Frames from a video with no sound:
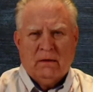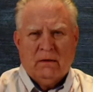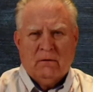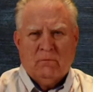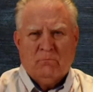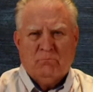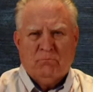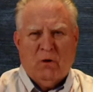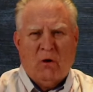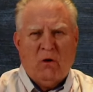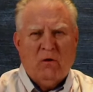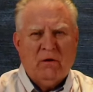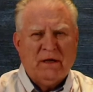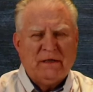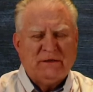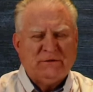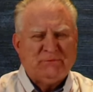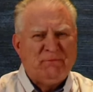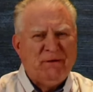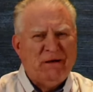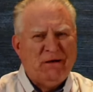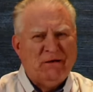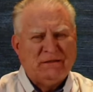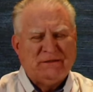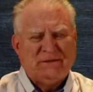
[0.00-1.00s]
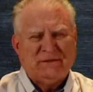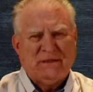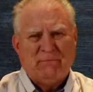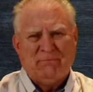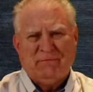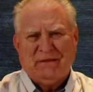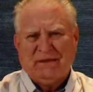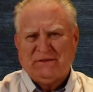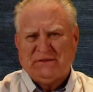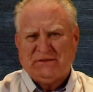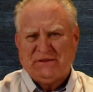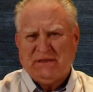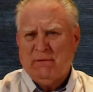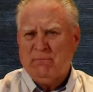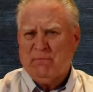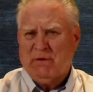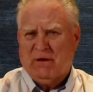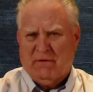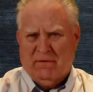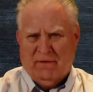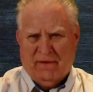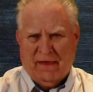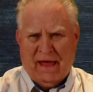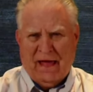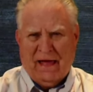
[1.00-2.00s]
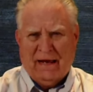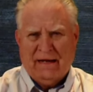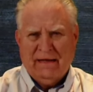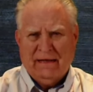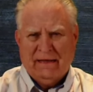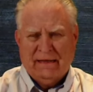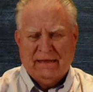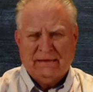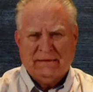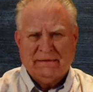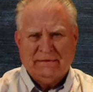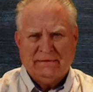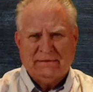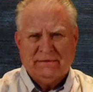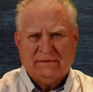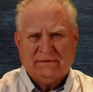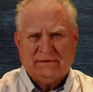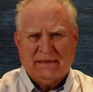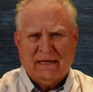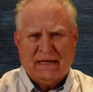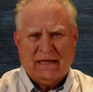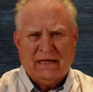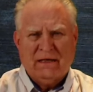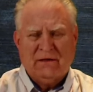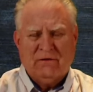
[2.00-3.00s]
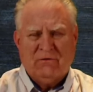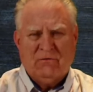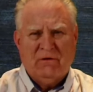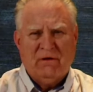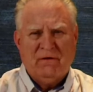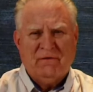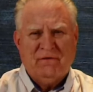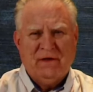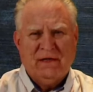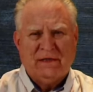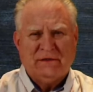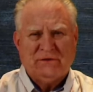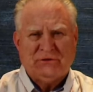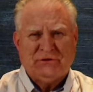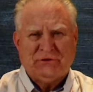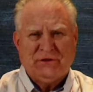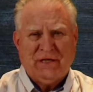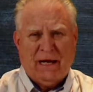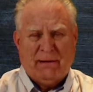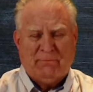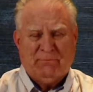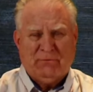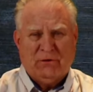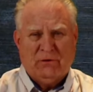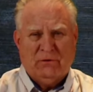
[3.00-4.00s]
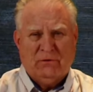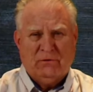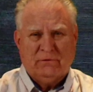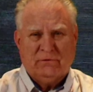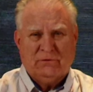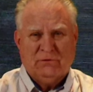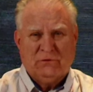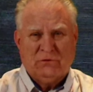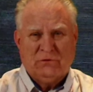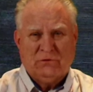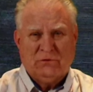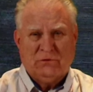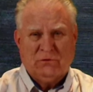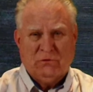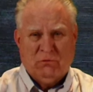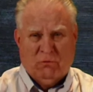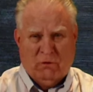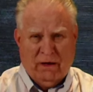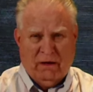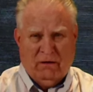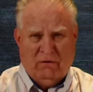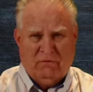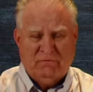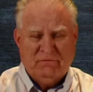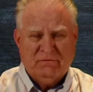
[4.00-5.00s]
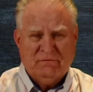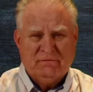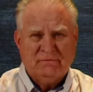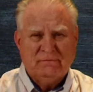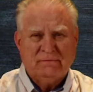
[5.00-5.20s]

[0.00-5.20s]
Paul experienced something similar to that in 2 Corinthians chapter 12.